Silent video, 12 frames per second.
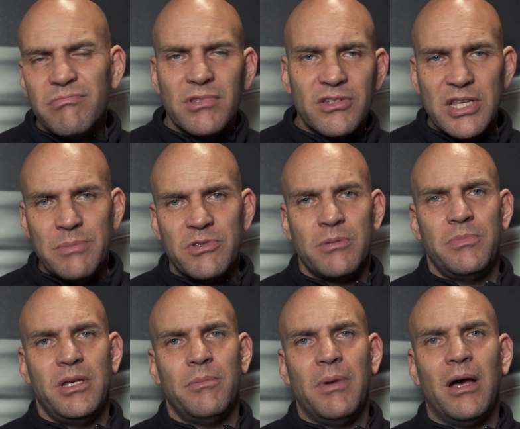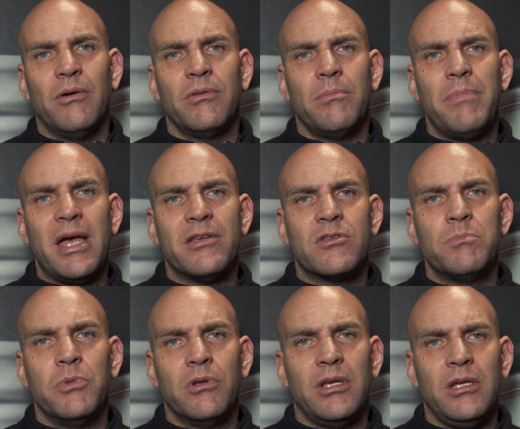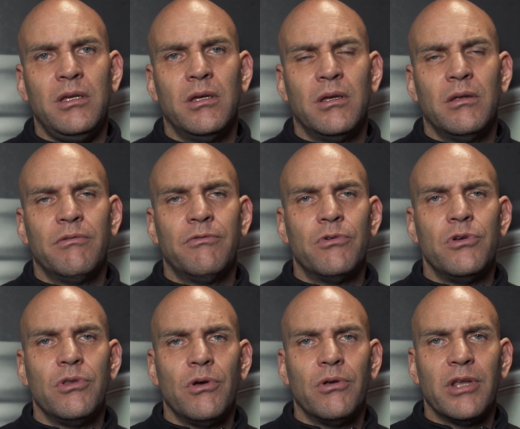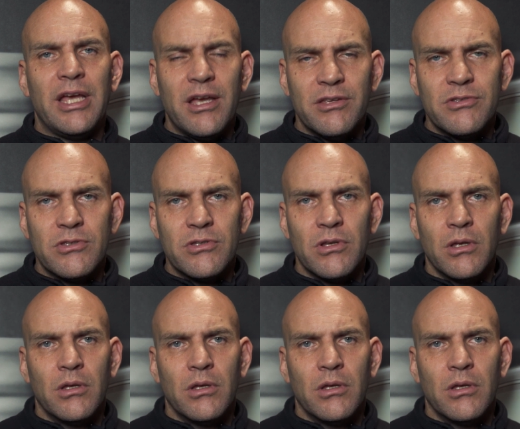there seems to be about the best money for a non-S.